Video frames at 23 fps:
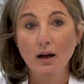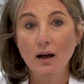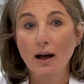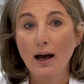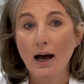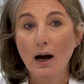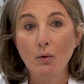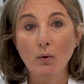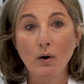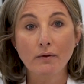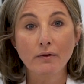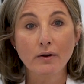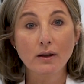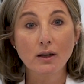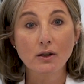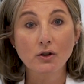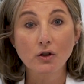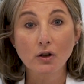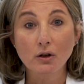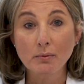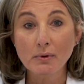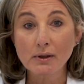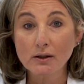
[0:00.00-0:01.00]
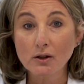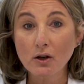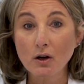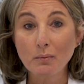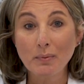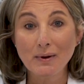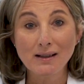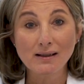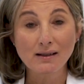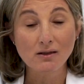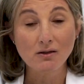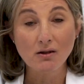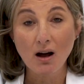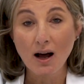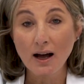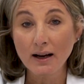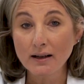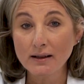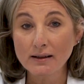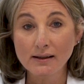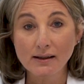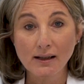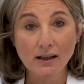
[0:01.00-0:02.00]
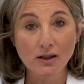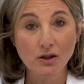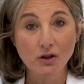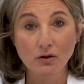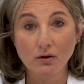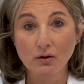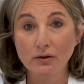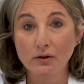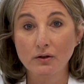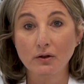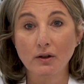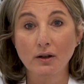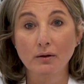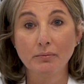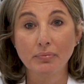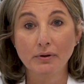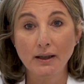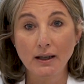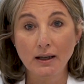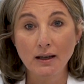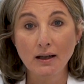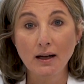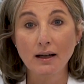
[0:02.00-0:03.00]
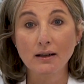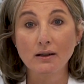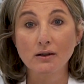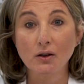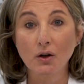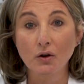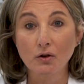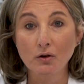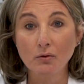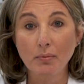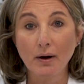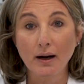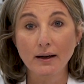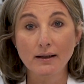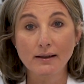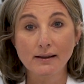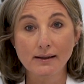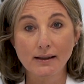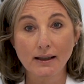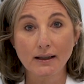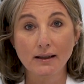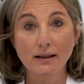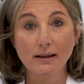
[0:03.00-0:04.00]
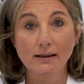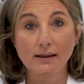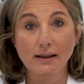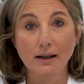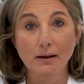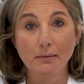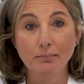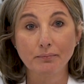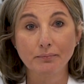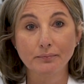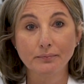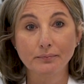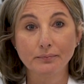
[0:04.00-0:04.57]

However, the dermoscope is not essential to completing a total body skin exam.